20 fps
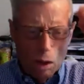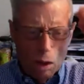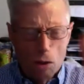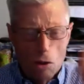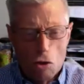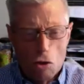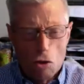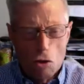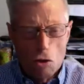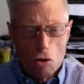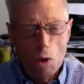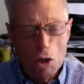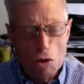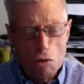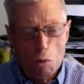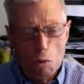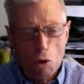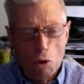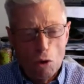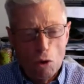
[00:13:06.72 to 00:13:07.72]
in some
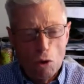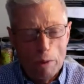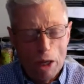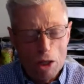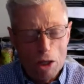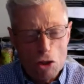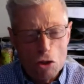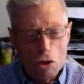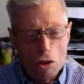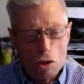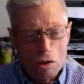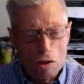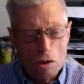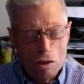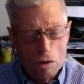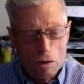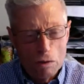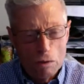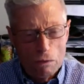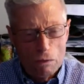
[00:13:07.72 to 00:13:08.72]
ways, more
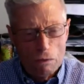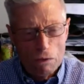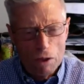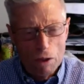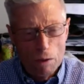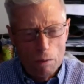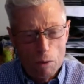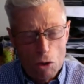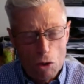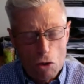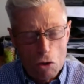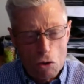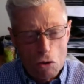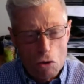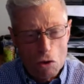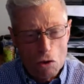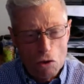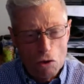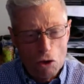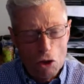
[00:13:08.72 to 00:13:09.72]
imaginative
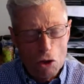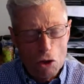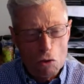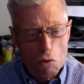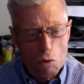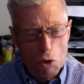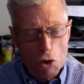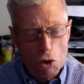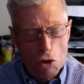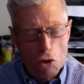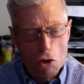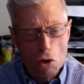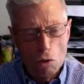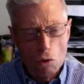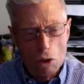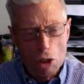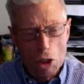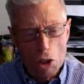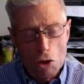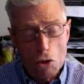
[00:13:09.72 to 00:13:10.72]
images, the things which
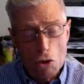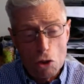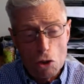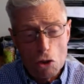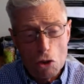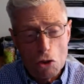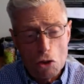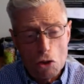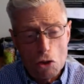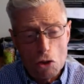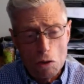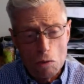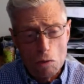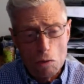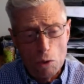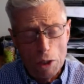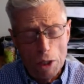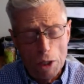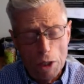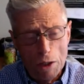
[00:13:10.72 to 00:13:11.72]
don't exist
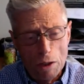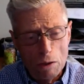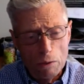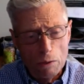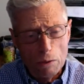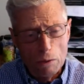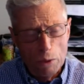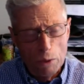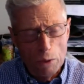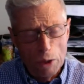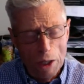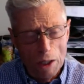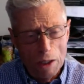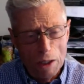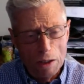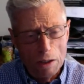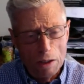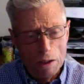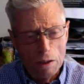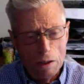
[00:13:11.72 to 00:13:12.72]
in
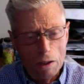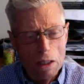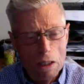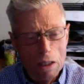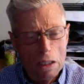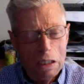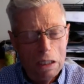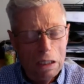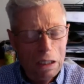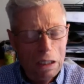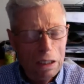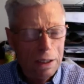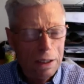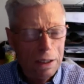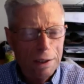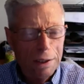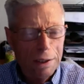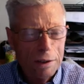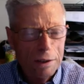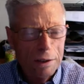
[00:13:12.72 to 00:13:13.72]
reality,
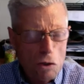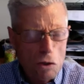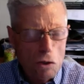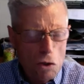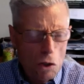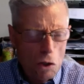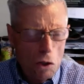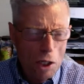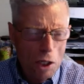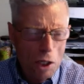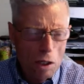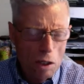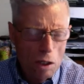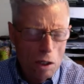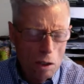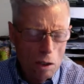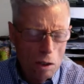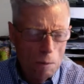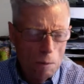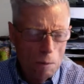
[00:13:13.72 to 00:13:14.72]
like
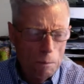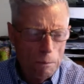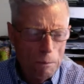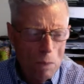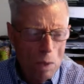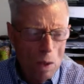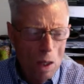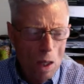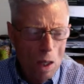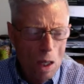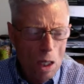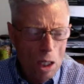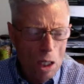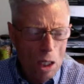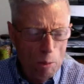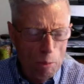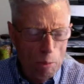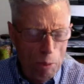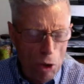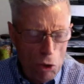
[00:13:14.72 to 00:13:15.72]

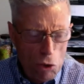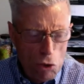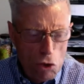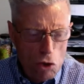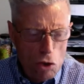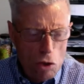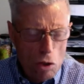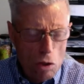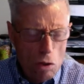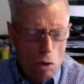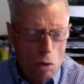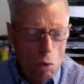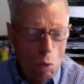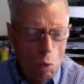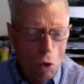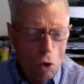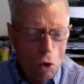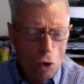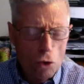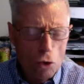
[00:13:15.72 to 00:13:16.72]
imposing
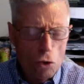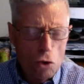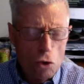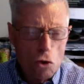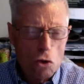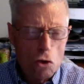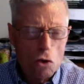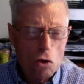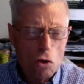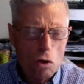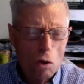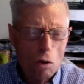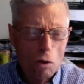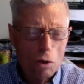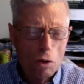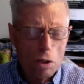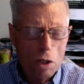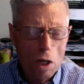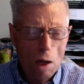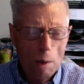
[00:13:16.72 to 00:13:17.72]
words
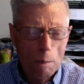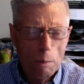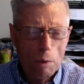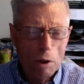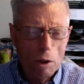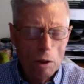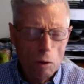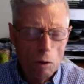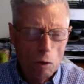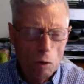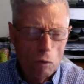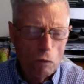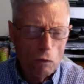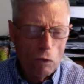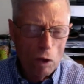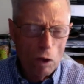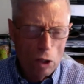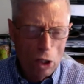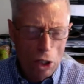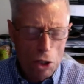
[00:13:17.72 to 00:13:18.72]
on top of
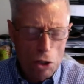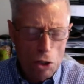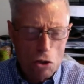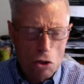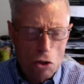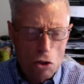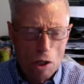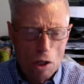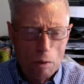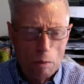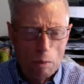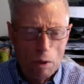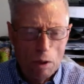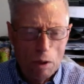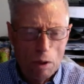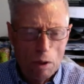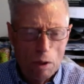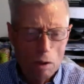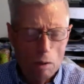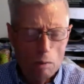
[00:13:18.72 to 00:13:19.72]
a landscape
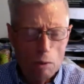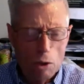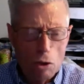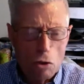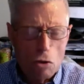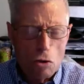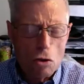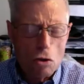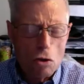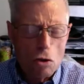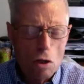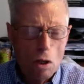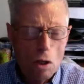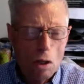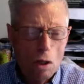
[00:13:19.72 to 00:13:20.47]
image,